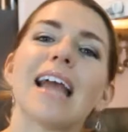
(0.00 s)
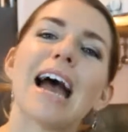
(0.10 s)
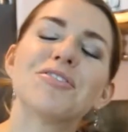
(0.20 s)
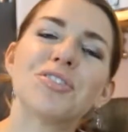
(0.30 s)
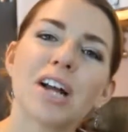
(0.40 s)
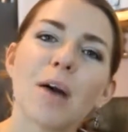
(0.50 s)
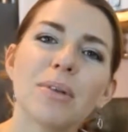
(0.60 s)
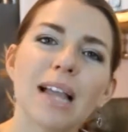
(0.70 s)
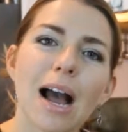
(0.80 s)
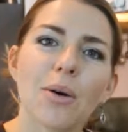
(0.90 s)
After a
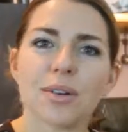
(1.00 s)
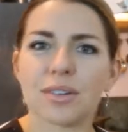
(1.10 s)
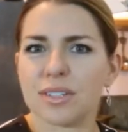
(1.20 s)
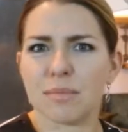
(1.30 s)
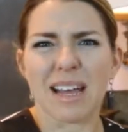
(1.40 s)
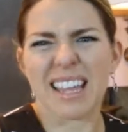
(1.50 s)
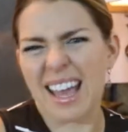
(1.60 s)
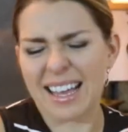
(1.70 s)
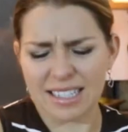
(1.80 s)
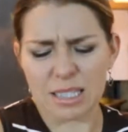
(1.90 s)
couple hours, in my
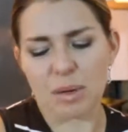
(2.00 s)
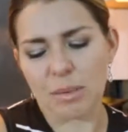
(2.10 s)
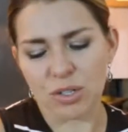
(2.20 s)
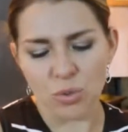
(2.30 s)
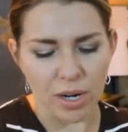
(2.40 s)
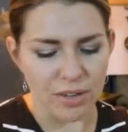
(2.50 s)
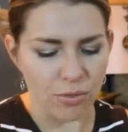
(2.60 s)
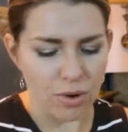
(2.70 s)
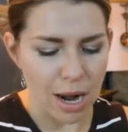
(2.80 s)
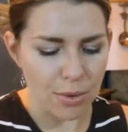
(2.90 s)
case it's been about
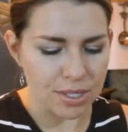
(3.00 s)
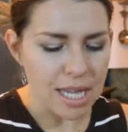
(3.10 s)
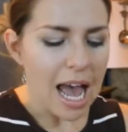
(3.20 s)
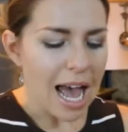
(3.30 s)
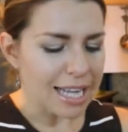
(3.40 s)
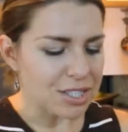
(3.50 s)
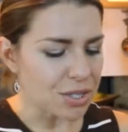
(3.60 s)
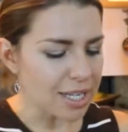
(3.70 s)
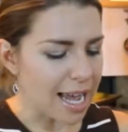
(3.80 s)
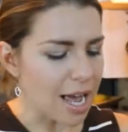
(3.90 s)
24 hours, I
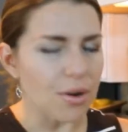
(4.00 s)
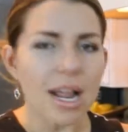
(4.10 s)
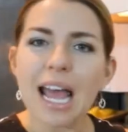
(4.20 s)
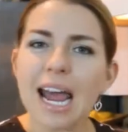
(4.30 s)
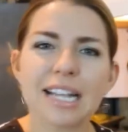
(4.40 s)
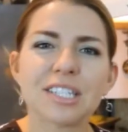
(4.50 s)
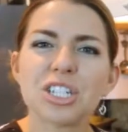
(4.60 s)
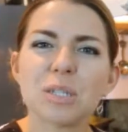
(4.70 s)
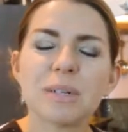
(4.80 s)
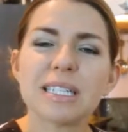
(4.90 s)
took it out and it's
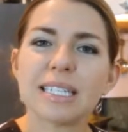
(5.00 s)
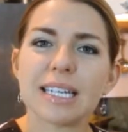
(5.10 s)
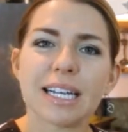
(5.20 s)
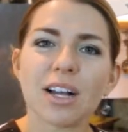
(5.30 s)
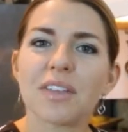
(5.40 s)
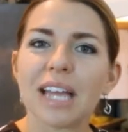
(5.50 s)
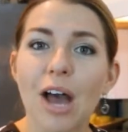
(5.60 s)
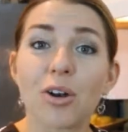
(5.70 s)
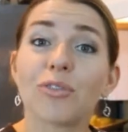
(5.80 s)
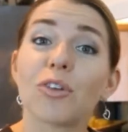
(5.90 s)
just been sitting on the
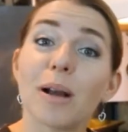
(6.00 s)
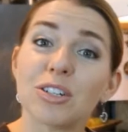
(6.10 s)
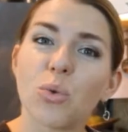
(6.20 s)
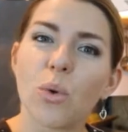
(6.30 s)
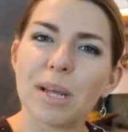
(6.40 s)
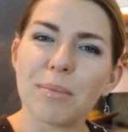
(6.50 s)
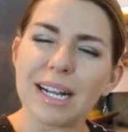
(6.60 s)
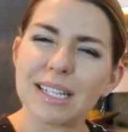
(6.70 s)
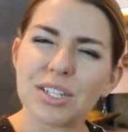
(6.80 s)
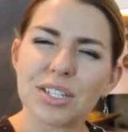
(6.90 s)
counter for about 20
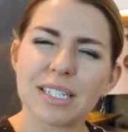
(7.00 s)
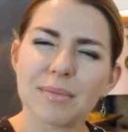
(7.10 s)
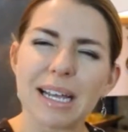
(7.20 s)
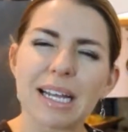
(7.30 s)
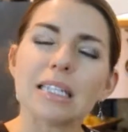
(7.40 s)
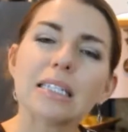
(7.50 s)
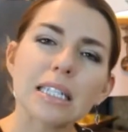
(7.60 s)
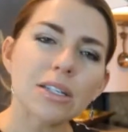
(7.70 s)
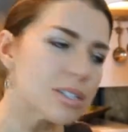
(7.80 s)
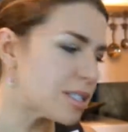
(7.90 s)
minutes just to make it a
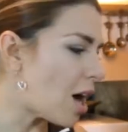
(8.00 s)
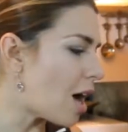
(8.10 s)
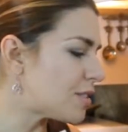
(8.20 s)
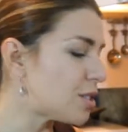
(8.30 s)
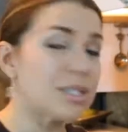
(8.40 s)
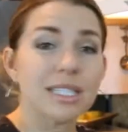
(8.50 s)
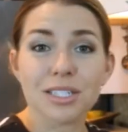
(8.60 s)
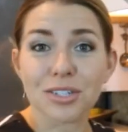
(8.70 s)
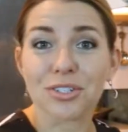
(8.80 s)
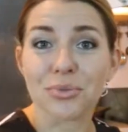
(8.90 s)
little soft so it's
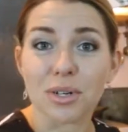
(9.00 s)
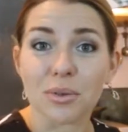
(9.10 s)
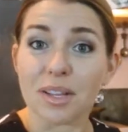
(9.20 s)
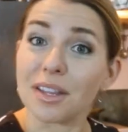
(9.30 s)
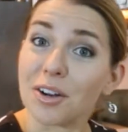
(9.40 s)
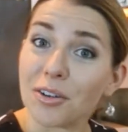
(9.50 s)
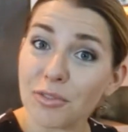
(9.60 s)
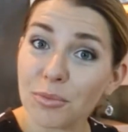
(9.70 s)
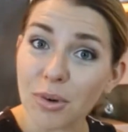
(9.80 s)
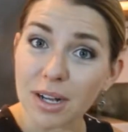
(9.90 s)
easier to work with in our
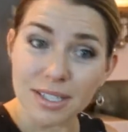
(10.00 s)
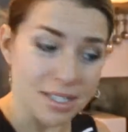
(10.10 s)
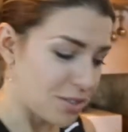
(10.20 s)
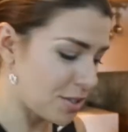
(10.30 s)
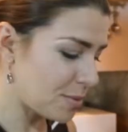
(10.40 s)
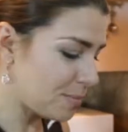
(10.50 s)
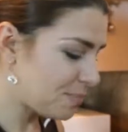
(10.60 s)
food processor.